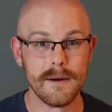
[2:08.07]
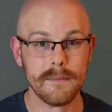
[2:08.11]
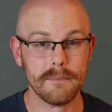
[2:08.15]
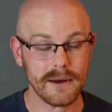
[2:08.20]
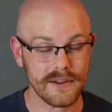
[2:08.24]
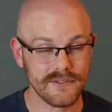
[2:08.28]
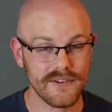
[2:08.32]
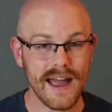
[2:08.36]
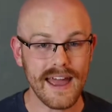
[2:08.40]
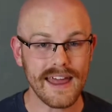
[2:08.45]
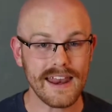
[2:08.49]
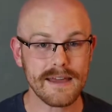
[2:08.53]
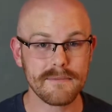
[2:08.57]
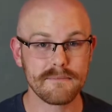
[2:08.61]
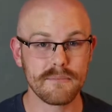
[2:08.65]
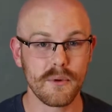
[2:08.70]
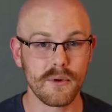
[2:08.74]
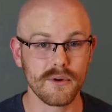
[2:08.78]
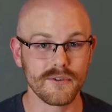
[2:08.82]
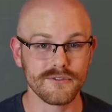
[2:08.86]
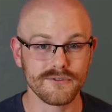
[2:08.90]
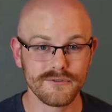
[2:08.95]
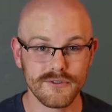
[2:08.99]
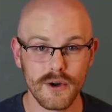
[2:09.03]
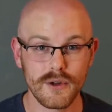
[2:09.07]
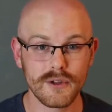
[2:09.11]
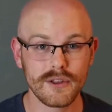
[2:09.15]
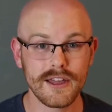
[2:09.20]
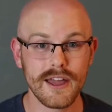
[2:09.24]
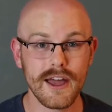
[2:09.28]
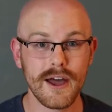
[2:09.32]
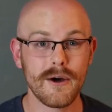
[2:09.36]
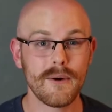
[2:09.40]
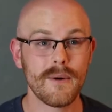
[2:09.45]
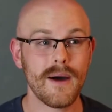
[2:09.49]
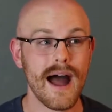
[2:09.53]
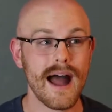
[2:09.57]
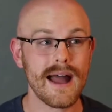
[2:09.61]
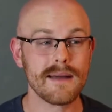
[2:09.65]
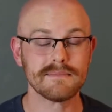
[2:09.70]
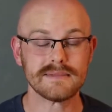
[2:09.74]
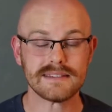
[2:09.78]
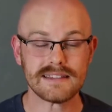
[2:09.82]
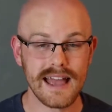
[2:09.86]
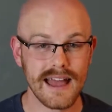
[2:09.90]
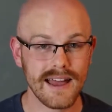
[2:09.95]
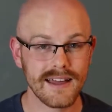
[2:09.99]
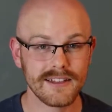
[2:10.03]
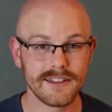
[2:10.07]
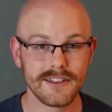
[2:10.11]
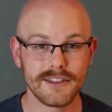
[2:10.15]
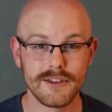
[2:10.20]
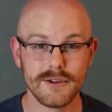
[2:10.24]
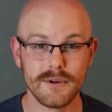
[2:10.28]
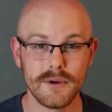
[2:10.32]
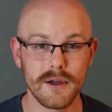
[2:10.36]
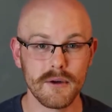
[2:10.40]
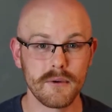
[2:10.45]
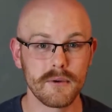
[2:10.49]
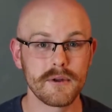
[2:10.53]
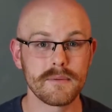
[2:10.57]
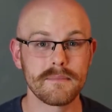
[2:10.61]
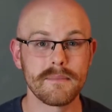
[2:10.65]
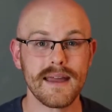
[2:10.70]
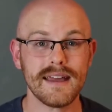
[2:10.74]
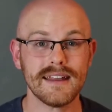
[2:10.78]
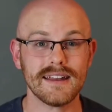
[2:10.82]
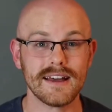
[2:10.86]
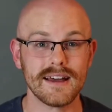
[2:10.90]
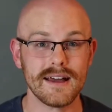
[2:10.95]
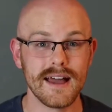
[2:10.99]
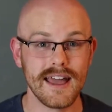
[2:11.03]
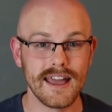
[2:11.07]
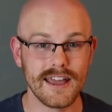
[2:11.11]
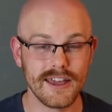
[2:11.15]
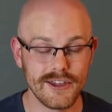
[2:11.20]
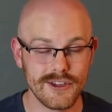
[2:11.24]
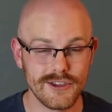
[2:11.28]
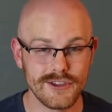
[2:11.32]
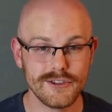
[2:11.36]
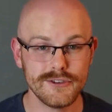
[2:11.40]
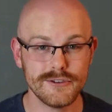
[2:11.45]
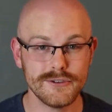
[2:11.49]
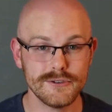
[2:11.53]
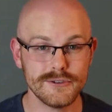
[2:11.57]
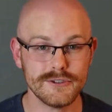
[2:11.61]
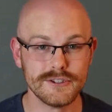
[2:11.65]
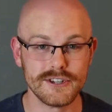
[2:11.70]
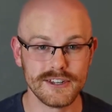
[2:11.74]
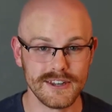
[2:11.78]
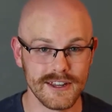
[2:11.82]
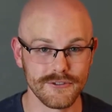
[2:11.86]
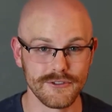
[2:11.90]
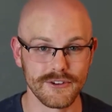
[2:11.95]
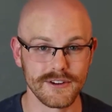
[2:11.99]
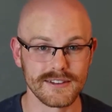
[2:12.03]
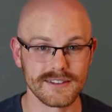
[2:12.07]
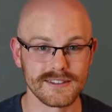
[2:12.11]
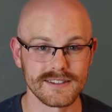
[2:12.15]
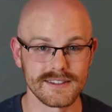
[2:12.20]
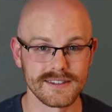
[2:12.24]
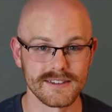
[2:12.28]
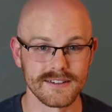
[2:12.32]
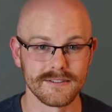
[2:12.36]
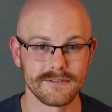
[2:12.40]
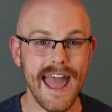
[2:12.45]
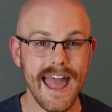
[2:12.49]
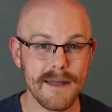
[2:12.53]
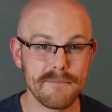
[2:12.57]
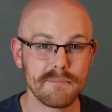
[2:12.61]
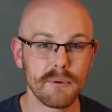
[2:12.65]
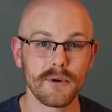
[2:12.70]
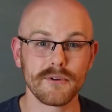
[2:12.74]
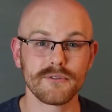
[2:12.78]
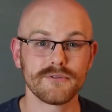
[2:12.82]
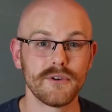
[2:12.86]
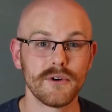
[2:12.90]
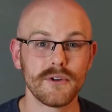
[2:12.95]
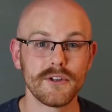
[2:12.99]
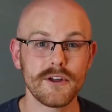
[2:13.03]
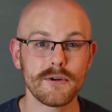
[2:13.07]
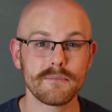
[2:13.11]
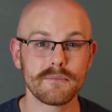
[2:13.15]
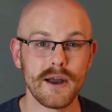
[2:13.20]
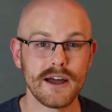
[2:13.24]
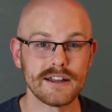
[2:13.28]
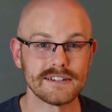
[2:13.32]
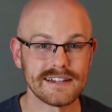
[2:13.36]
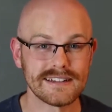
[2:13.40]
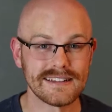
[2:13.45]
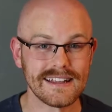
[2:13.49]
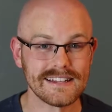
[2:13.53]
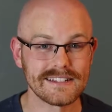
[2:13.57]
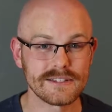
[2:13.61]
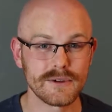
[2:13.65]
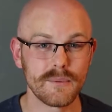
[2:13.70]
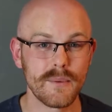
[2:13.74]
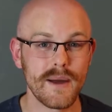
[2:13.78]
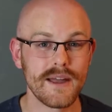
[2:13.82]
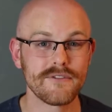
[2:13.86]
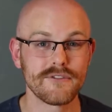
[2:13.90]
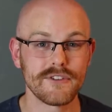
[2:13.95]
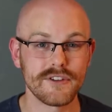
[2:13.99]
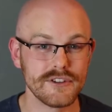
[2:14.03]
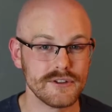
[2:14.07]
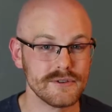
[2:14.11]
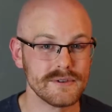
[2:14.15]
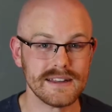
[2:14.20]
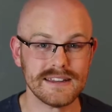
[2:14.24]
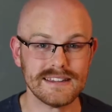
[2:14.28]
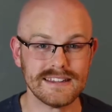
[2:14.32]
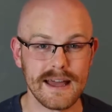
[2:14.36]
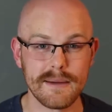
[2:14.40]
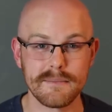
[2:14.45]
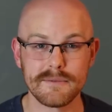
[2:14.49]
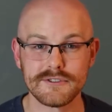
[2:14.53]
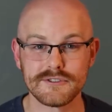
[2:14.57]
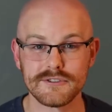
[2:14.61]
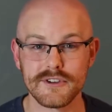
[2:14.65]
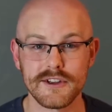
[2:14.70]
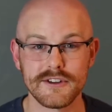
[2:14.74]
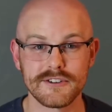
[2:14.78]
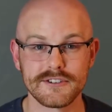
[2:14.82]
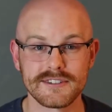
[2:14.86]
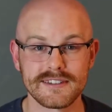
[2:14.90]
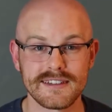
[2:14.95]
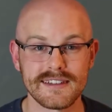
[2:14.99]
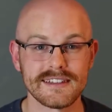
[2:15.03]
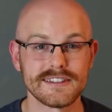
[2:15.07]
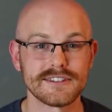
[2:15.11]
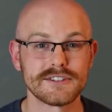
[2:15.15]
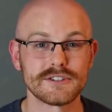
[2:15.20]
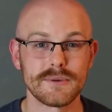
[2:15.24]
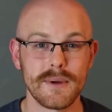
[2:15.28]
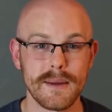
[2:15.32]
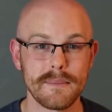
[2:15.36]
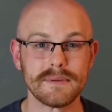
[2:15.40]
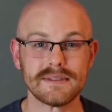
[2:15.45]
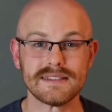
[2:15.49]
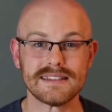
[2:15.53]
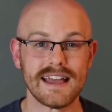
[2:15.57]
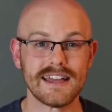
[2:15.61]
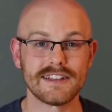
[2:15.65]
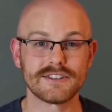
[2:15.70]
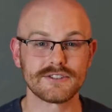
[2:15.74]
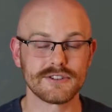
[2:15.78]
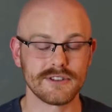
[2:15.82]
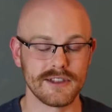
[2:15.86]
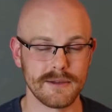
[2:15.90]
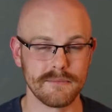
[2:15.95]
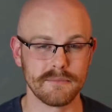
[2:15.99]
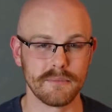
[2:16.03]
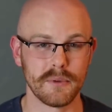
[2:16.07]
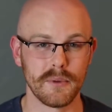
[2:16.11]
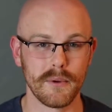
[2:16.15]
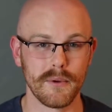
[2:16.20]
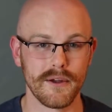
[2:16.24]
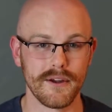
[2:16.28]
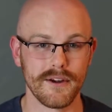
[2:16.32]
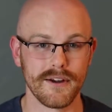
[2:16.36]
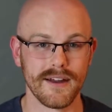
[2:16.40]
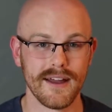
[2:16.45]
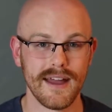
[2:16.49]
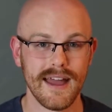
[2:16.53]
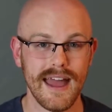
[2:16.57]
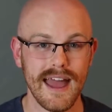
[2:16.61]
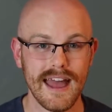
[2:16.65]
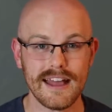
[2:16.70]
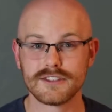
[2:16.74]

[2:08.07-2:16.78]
But if I had a portfolio, I'm telling you, it would have made a huge difference. A portfolio project is a way for you to demonstrate your skills to a potential employer.